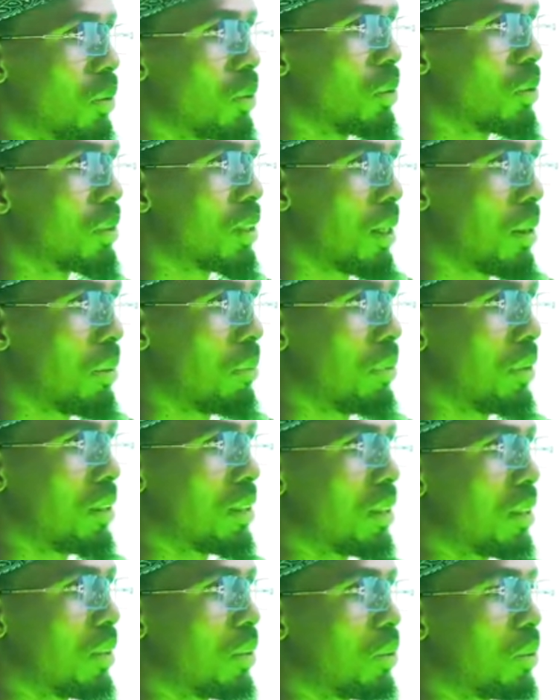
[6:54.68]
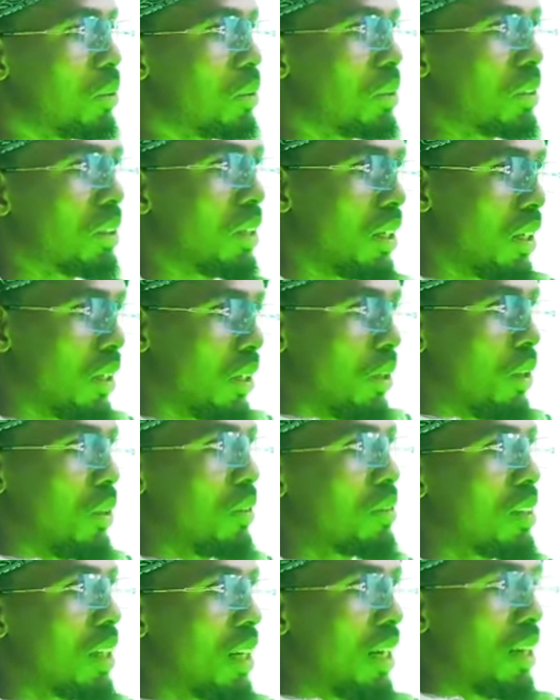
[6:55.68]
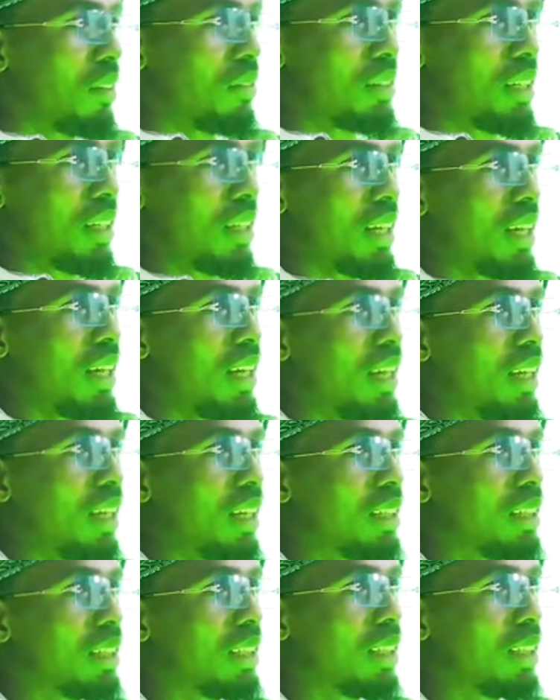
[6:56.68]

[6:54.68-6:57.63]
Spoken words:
10% of the life that I had.